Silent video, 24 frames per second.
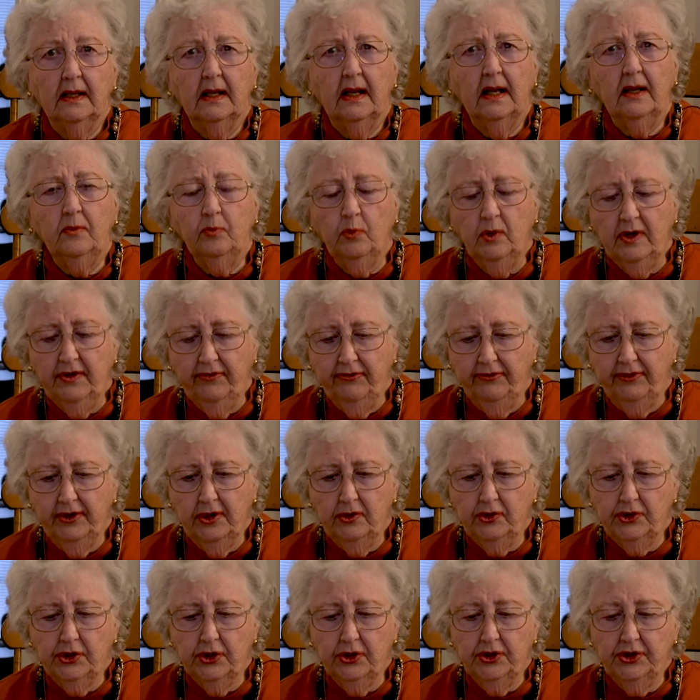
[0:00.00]
And would
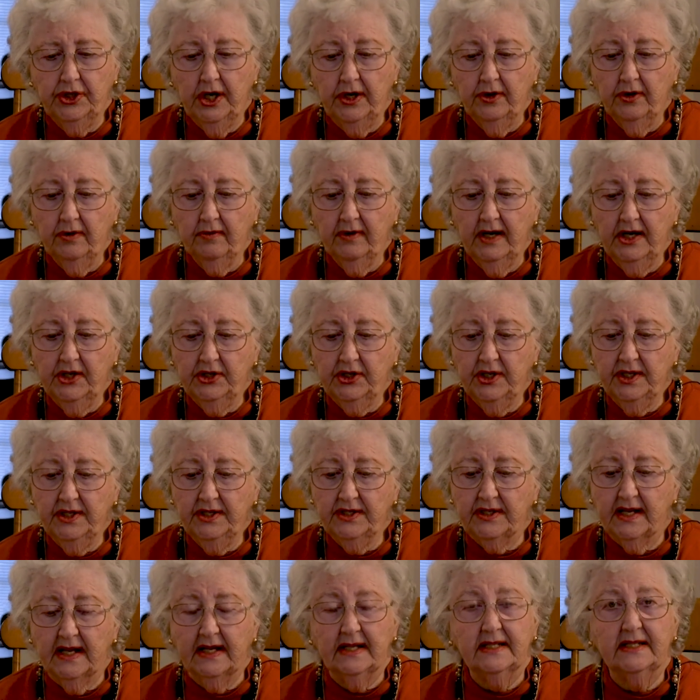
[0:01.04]
future
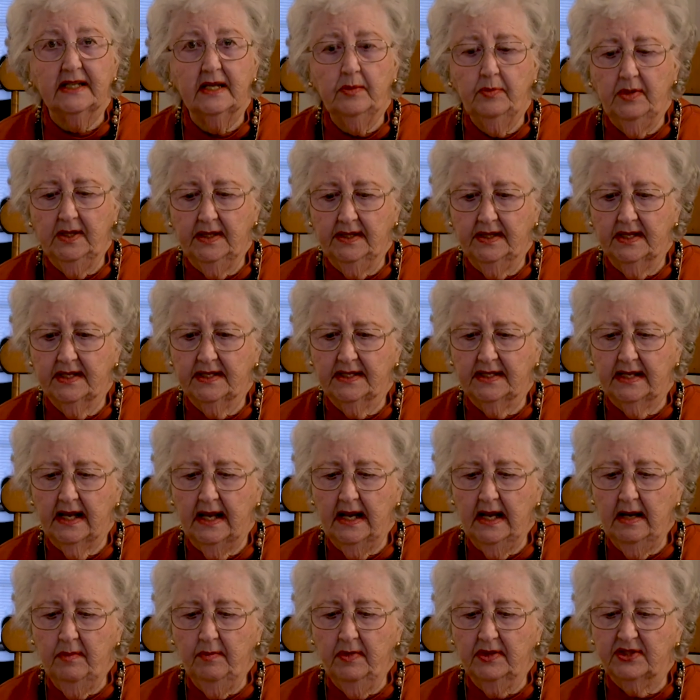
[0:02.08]
generations exhibit the
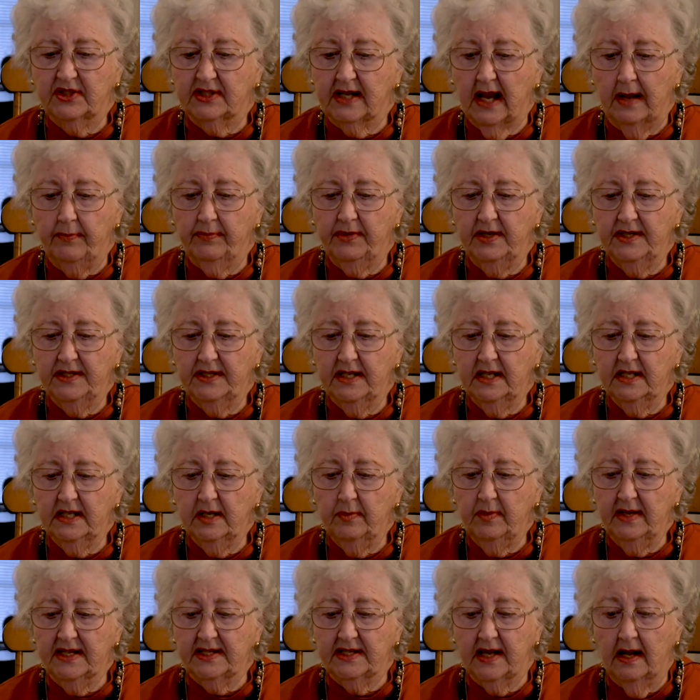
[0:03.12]
same
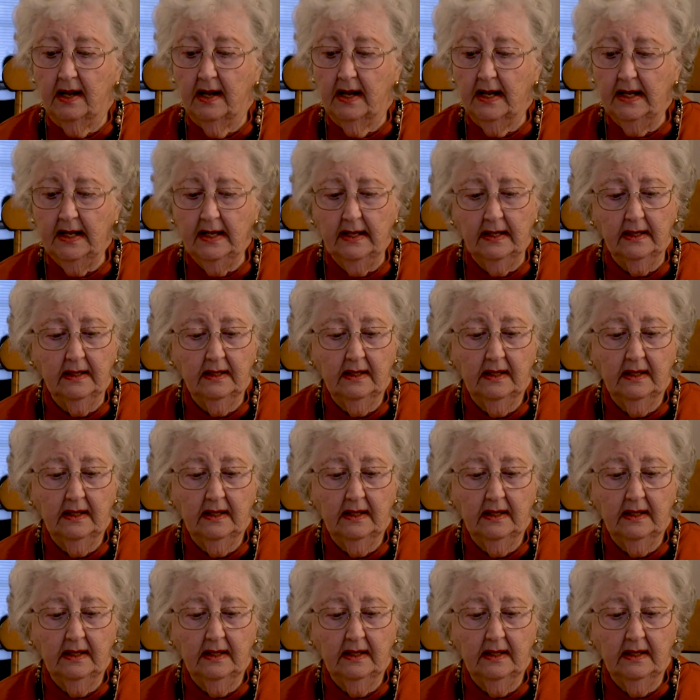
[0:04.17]
skepticism as I,